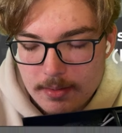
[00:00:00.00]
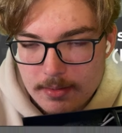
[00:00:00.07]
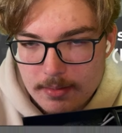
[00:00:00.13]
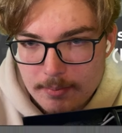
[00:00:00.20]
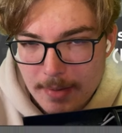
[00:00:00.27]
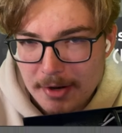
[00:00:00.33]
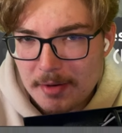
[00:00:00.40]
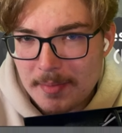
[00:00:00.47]

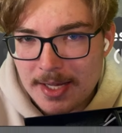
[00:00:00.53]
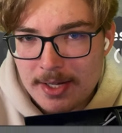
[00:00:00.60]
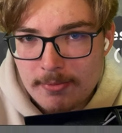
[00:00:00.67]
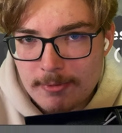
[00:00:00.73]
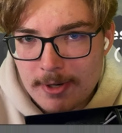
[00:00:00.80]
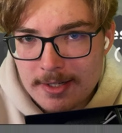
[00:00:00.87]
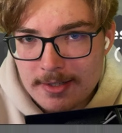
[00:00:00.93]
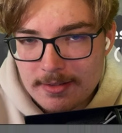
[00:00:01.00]
Maker
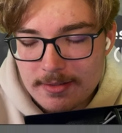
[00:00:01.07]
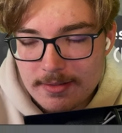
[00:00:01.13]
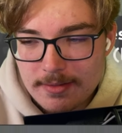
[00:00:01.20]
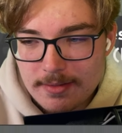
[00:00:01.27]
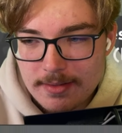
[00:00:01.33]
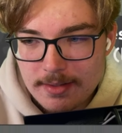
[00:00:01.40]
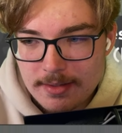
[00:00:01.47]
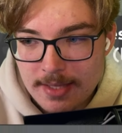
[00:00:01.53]
1.
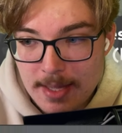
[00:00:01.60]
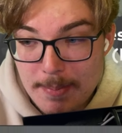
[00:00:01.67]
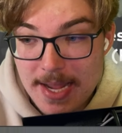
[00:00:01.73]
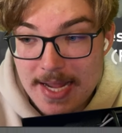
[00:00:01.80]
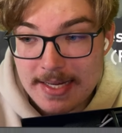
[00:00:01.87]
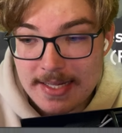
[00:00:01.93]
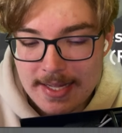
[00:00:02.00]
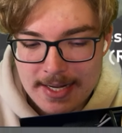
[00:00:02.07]
They
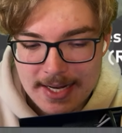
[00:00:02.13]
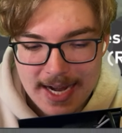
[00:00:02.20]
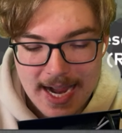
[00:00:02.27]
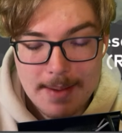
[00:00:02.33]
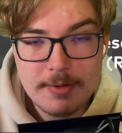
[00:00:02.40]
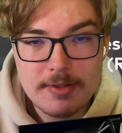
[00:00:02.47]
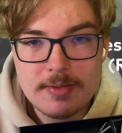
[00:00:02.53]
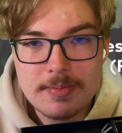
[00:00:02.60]
made it, and it
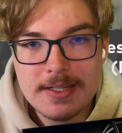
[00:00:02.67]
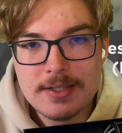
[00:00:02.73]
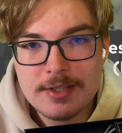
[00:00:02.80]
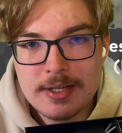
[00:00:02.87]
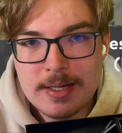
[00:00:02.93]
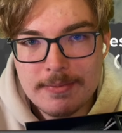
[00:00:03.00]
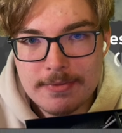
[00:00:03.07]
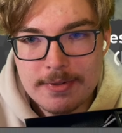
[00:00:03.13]
happened to be in
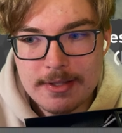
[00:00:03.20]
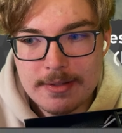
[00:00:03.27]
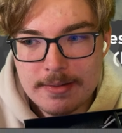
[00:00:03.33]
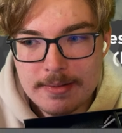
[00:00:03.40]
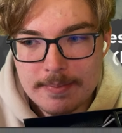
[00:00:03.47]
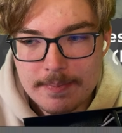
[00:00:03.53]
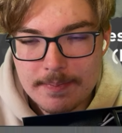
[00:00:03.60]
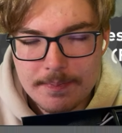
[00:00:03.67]
time for
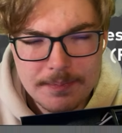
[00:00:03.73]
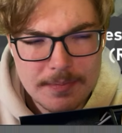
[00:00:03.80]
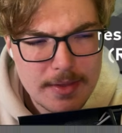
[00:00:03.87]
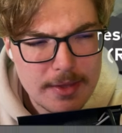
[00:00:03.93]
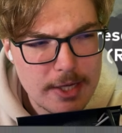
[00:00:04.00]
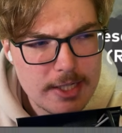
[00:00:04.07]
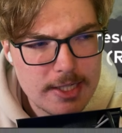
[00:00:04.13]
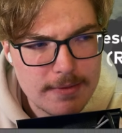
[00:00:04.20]
the
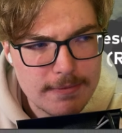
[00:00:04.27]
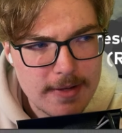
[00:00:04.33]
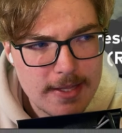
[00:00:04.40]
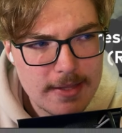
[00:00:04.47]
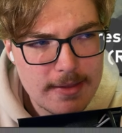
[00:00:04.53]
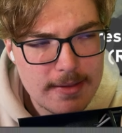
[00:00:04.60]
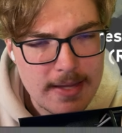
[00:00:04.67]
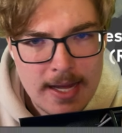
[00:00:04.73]

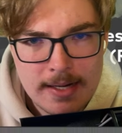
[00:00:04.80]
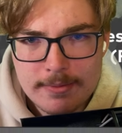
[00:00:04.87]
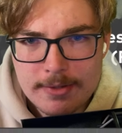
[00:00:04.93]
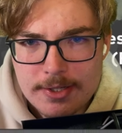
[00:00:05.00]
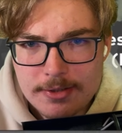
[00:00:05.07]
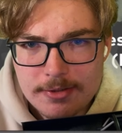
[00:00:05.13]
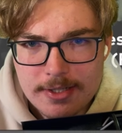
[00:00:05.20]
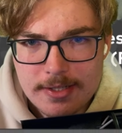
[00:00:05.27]
35th
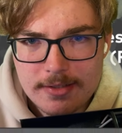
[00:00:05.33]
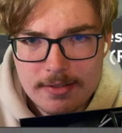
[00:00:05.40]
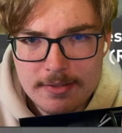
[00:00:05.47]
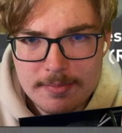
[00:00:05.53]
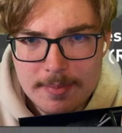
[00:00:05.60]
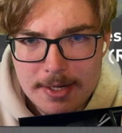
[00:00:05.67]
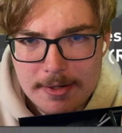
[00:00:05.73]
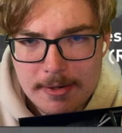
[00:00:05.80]
anniversary
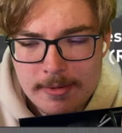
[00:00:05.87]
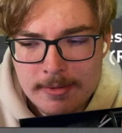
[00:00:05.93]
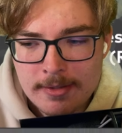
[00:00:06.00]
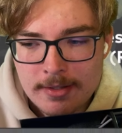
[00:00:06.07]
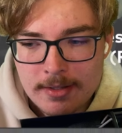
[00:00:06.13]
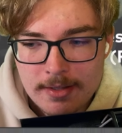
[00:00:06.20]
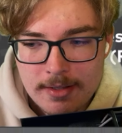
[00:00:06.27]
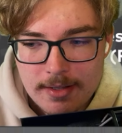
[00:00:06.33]
of Mario.
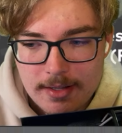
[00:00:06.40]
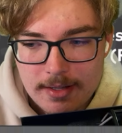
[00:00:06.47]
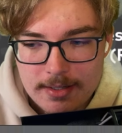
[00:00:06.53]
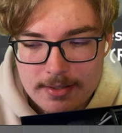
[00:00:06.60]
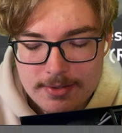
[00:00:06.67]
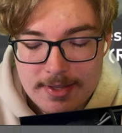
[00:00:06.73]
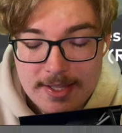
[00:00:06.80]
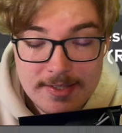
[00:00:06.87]

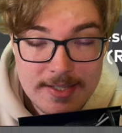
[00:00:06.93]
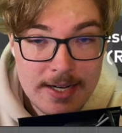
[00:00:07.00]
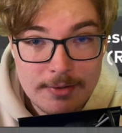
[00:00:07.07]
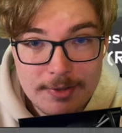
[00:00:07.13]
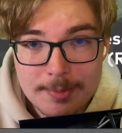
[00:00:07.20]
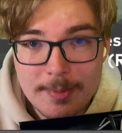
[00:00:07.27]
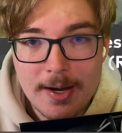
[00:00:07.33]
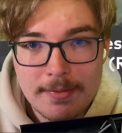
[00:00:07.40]
So they said it
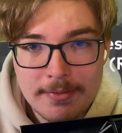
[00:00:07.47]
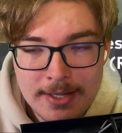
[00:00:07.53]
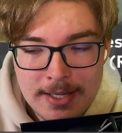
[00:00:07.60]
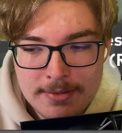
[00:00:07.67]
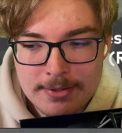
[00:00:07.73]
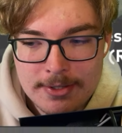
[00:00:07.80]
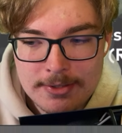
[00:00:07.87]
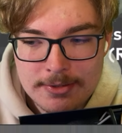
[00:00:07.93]
was part of the
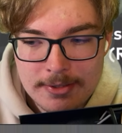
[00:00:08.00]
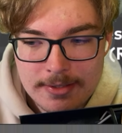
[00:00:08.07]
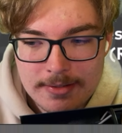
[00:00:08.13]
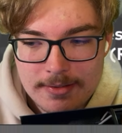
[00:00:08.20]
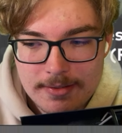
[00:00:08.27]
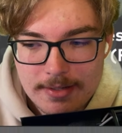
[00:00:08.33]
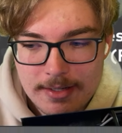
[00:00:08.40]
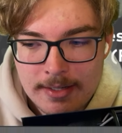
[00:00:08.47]
anniversary.
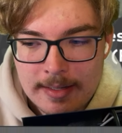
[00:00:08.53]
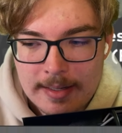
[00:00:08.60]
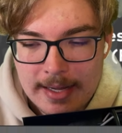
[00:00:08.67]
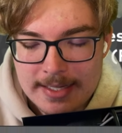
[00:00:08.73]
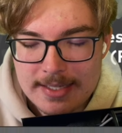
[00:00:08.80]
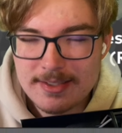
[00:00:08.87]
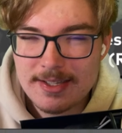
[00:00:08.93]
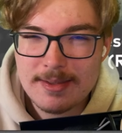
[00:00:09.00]
I
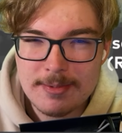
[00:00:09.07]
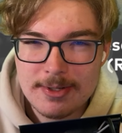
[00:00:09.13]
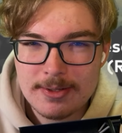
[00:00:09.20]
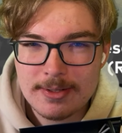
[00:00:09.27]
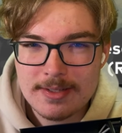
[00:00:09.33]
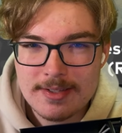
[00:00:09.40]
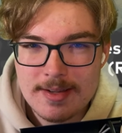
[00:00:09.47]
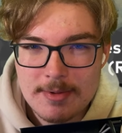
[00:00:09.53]
can see them
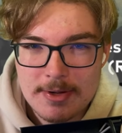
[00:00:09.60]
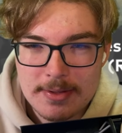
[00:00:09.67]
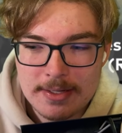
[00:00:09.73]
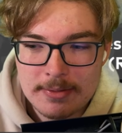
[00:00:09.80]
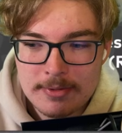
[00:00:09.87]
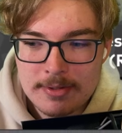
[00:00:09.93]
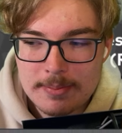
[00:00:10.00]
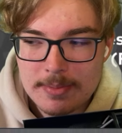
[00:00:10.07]
doing a similar
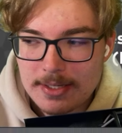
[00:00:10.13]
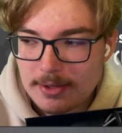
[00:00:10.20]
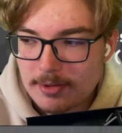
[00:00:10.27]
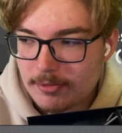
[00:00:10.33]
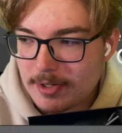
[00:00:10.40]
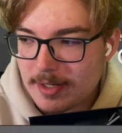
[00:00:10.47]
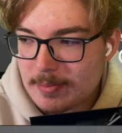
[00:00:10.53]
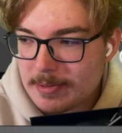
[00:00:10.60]
thing with the big
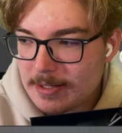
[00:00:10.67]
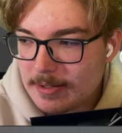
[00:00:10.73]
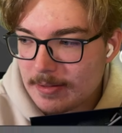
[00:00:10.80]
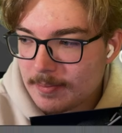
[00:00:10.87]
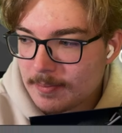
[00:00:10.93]
3D Mario.